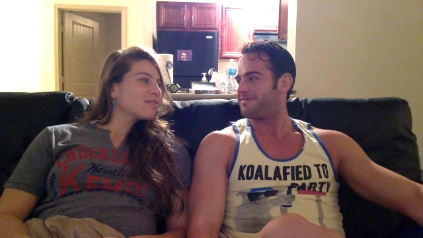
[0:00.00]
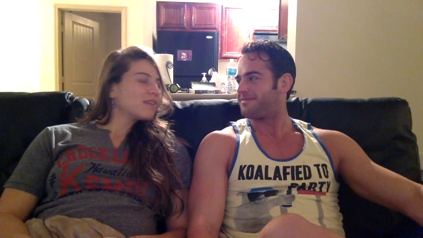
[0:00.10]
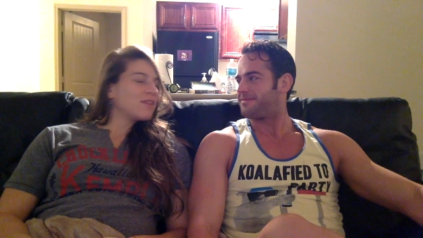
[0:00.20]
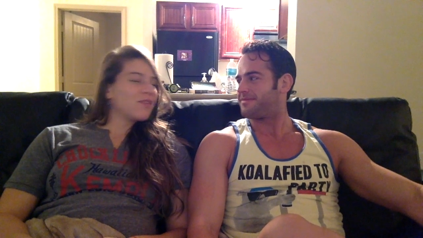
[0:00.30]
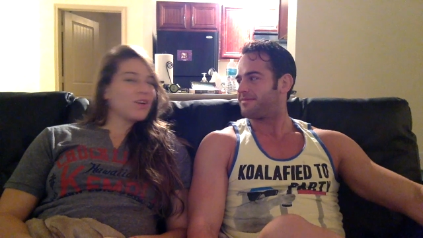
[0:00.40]
Speaker 1: if
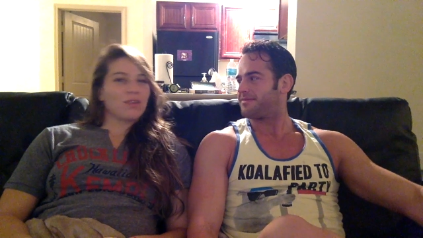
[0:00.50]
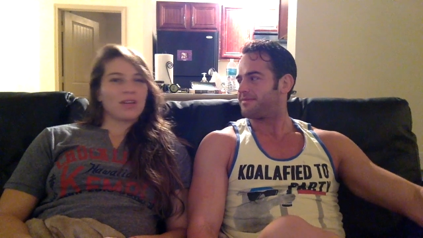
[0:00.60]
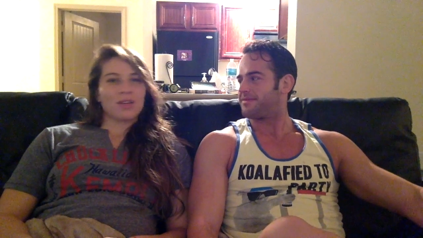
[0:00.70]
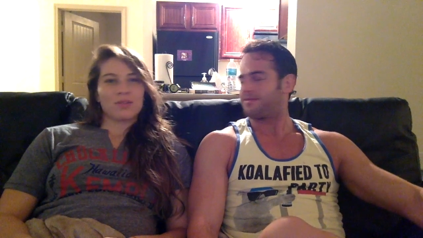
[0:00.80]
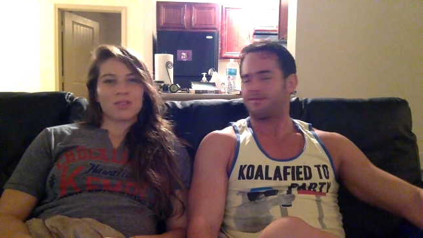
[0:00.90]
you're
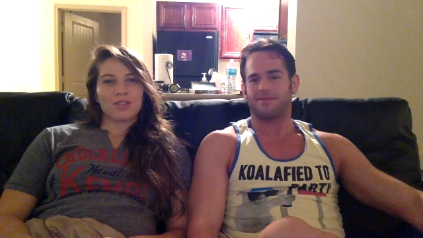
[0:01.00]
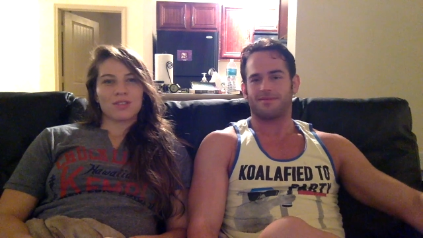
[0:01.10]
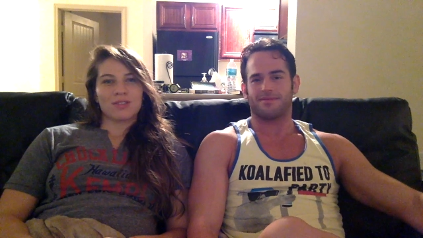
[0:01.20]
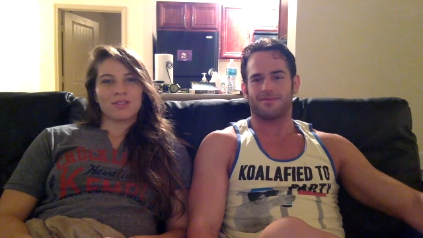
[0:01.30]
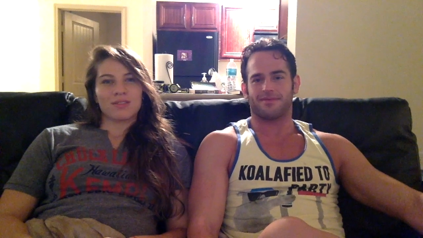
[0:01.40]
around.
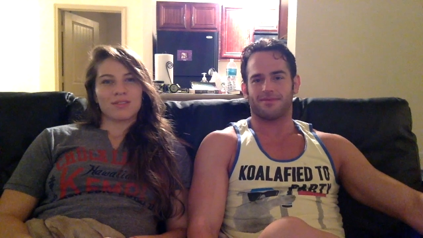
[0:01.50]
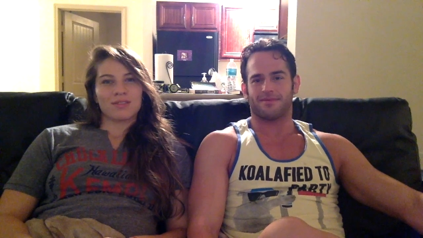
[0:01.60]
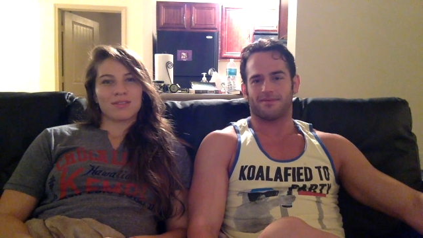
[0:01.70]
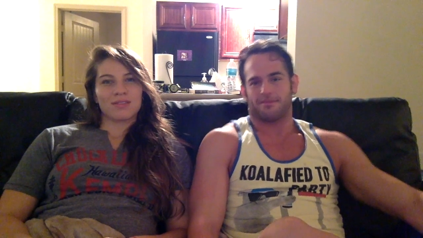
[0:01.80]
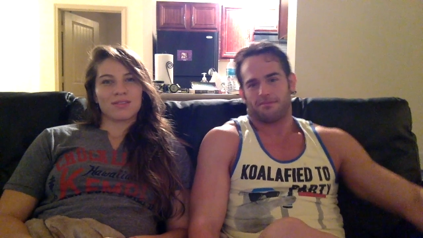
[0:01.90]

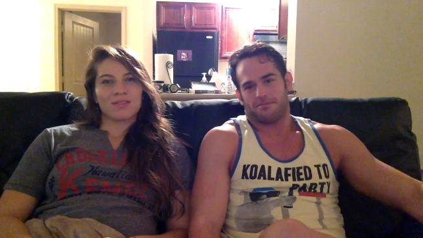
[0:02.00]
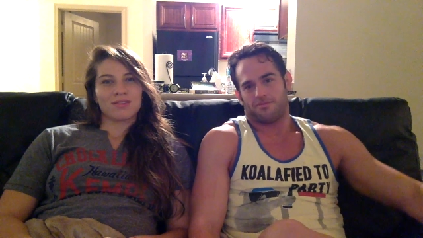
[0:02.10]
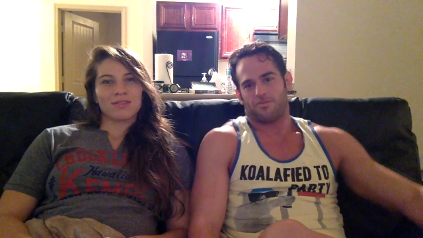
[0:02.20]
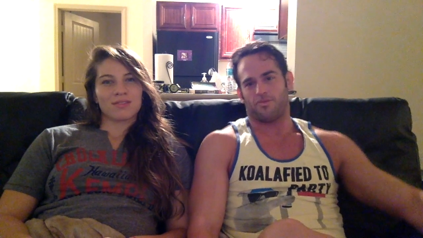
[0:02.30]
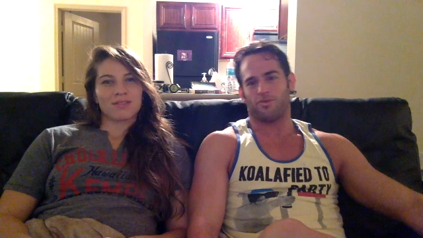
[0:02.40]

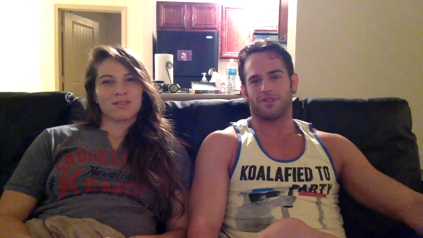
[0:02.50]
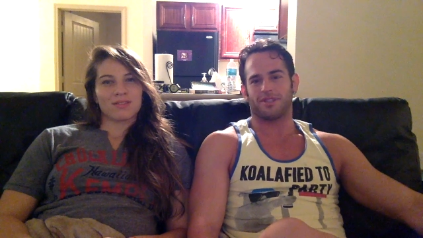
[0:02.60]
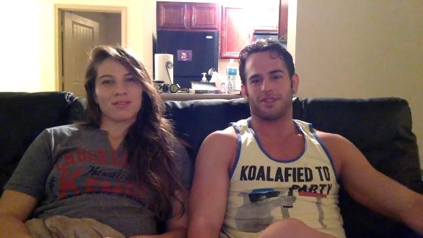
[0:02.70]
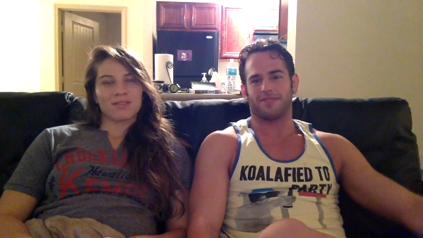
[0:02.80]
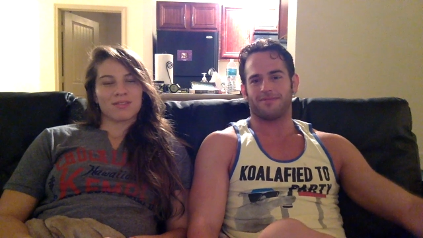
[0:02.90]
We'll see.
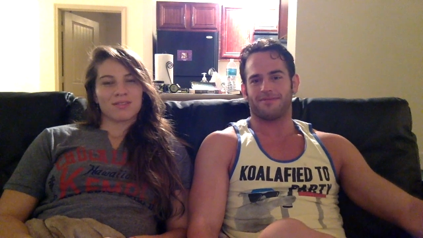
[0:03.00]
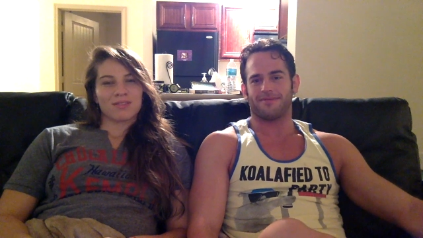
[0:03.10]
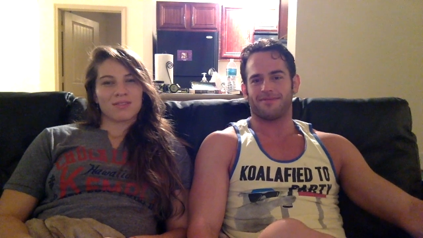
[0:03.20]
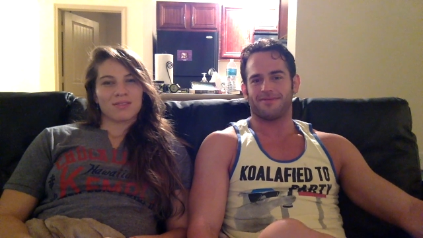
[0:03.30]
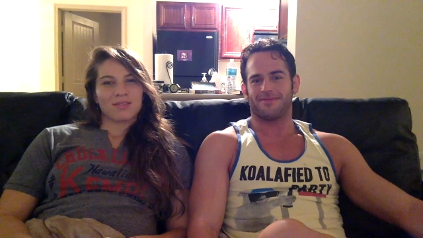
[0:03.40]

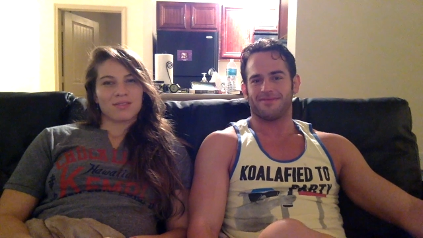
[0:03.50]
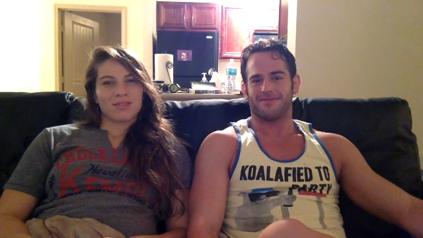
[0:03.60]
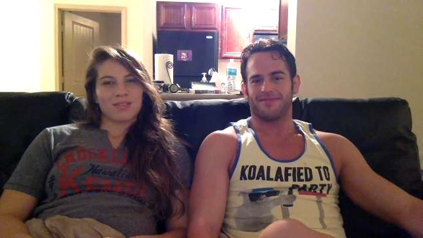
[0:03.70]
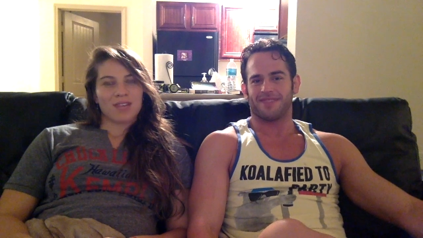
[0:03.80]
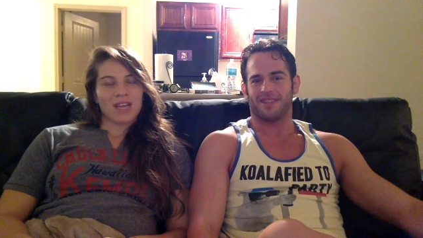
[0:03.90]

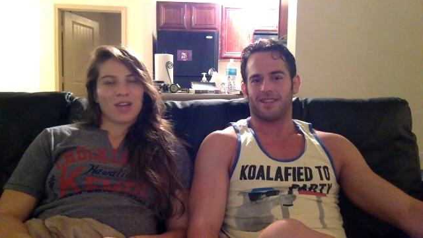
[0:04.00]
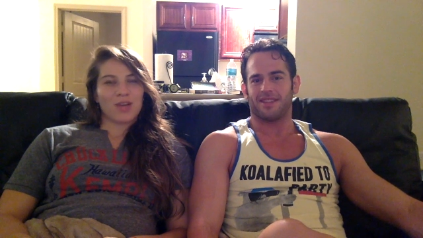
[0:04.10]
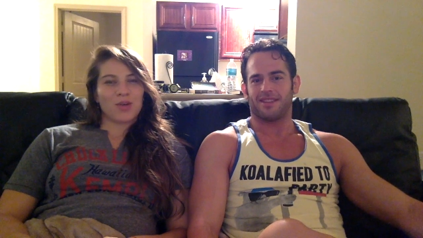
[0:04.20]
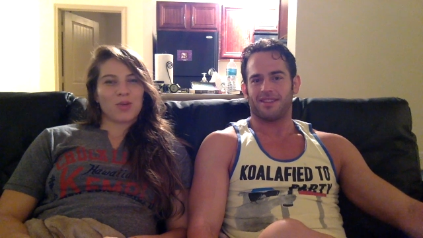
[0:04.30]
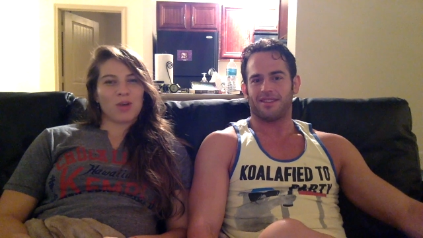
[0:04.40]
Hey, are you
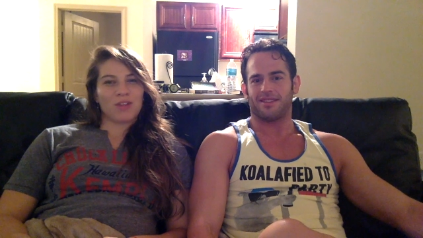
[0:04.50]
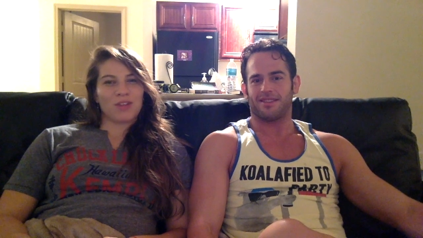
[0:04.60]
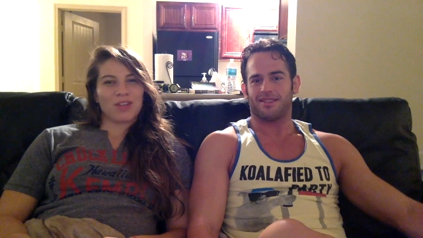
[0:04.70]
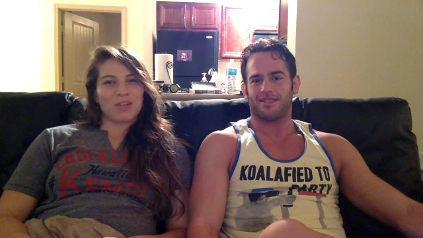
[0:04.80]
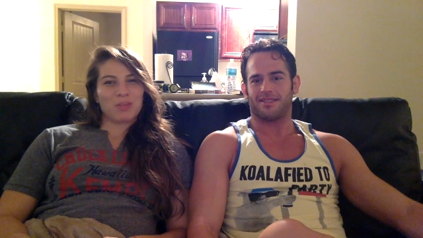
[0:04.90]
qualified
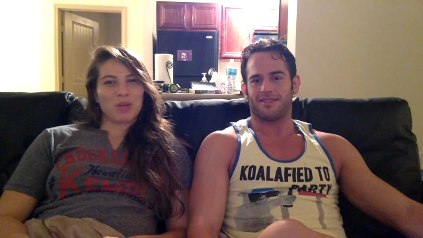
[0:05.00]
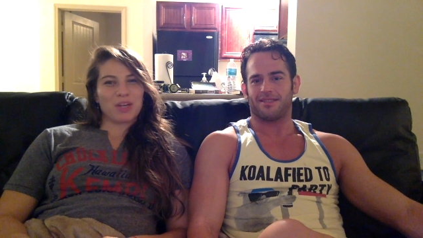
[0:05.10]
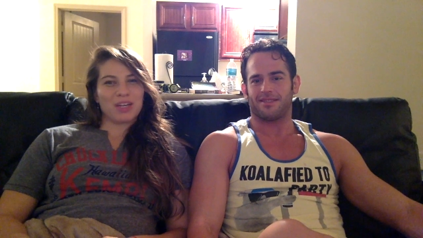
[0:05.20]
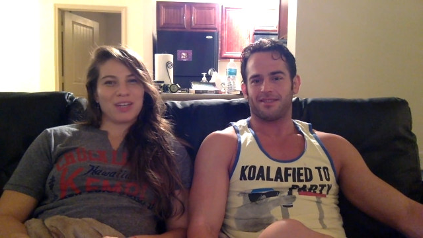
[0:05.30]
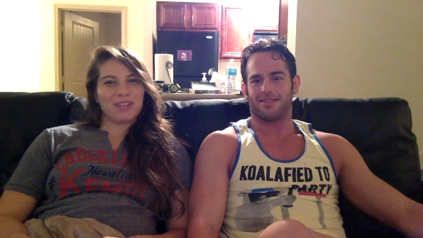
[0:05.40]
to
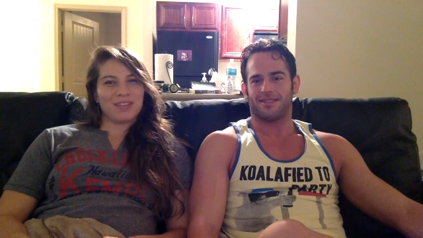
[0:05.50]
party?